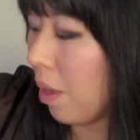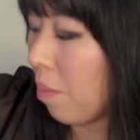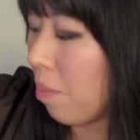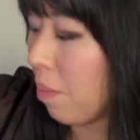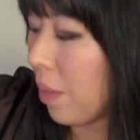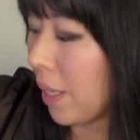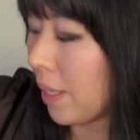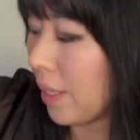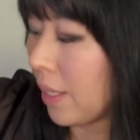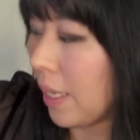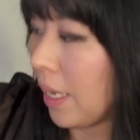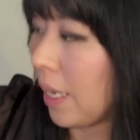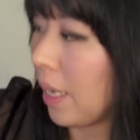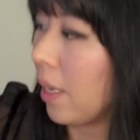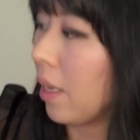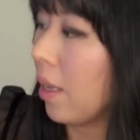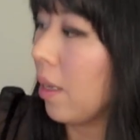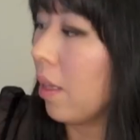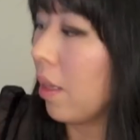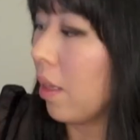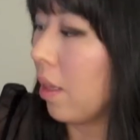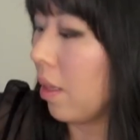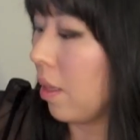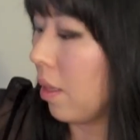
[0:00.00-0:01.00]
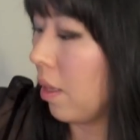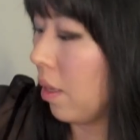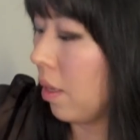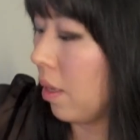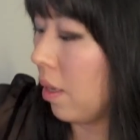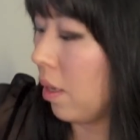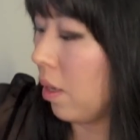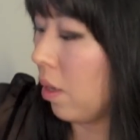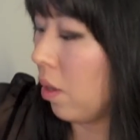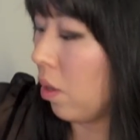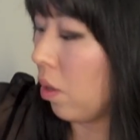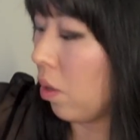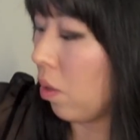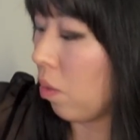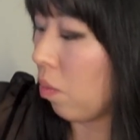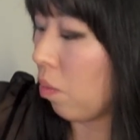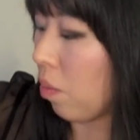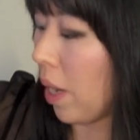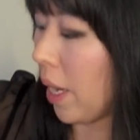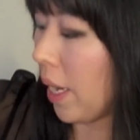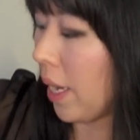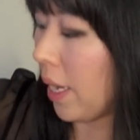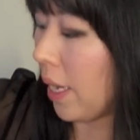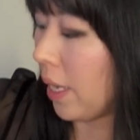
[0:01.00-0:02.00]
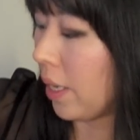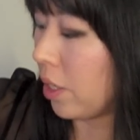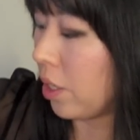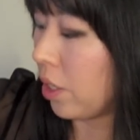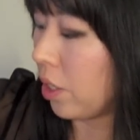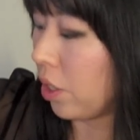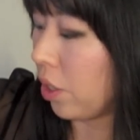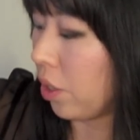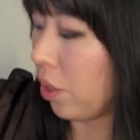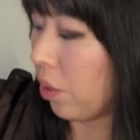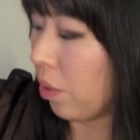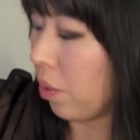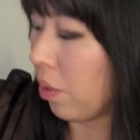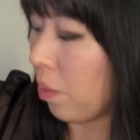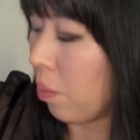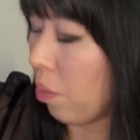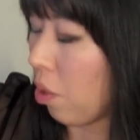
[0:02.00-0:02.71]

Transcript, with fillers: mixing right into the